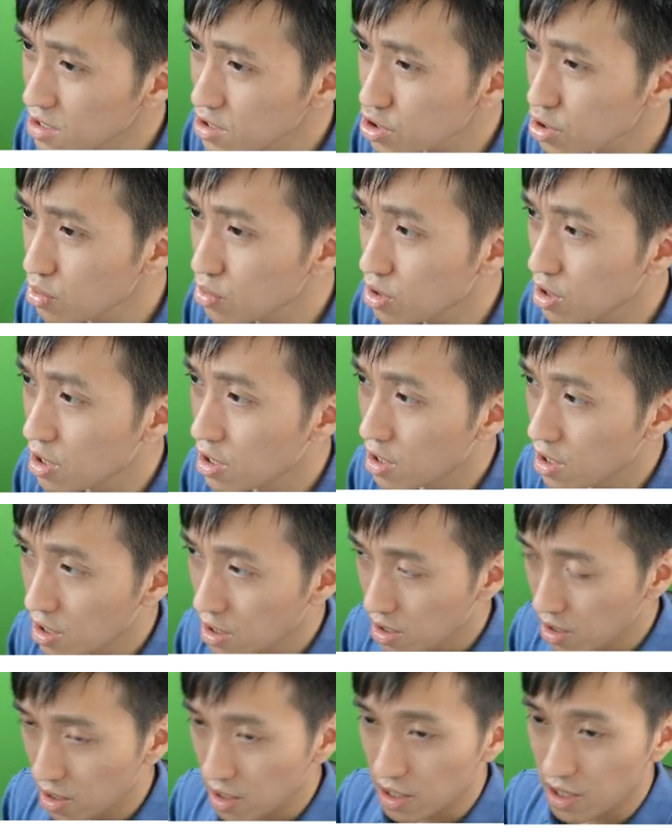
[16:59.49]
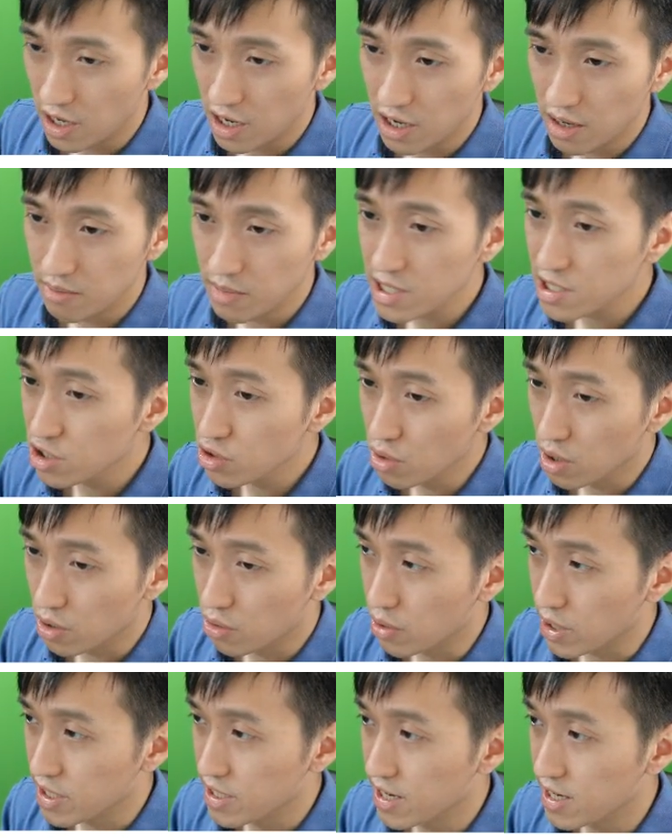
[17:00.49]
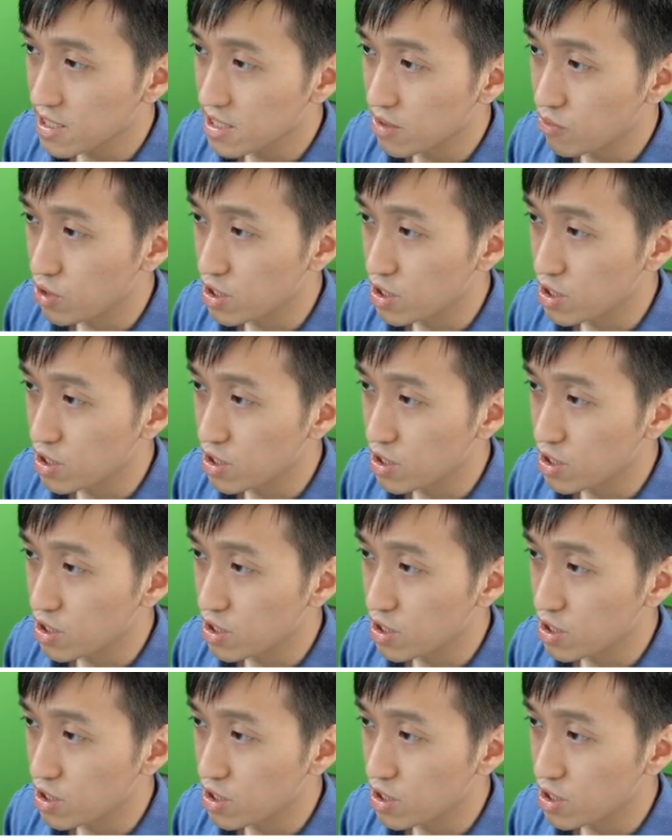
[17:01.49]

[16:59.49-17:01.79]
So let's do a quick test.